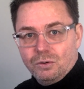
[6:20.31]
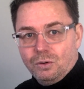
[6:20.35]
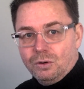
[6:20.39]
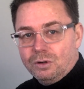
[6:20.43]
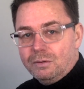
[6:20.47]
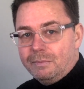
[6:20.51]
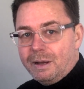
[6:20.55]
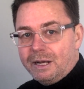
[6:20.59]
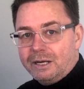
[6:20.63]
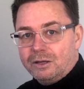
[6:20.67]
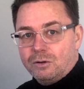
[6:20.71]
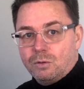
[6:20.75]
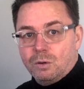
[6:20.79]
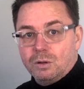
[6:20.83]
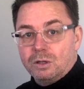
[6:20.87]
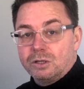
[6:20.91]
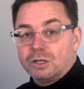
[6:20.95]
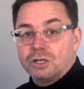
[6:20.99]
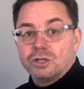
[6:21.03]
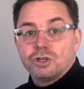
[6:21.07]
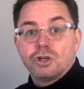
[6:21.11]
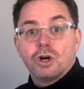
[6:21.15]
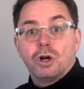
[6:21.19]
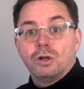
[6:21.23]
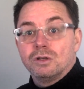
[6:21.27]
Automatic quality
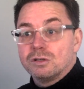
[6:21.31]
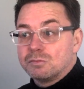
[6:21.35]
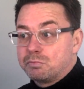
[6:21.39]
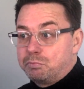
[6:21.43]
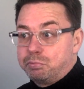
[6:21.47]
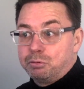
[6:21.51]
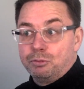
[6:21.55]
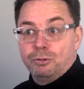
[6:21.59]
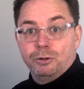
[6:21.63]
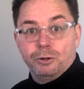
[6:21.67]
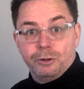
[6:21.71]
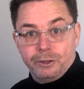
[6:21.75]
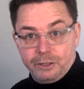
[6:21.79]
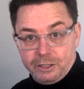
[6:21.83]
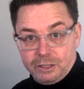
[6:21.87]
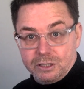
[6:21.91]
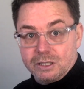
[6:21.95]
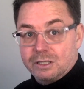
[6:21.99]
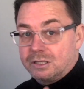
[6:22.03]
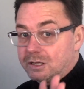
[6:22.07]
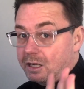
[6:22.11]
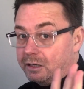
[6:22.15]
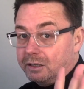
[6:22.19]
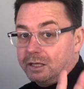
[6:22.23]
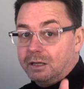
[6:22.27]
control is
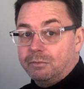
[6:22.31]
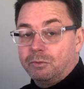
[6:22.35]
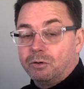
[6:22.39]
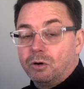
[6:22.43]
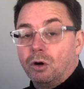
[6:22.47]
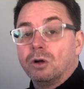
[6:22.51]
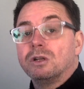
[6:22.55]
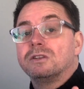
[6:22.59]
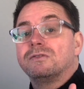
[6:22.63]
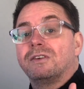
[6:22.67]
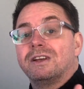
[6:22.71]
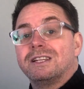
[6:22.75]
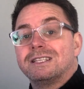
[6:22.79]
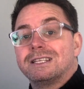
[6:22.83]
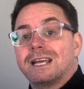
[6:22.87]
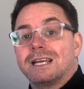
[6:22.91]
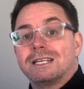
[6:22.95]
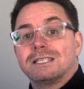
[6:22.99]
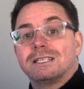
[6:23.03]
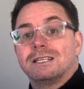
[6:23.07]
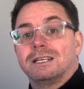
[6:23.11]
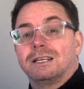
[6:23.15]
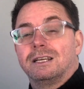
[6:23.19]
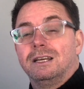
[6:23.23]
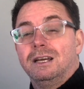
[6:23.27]
brilliant, don't get me wrong, it's
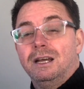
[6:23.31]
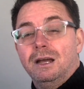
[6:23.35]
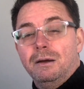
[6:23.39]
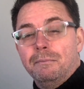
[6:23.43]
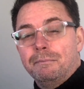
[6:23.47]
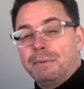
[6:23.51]
fantastic,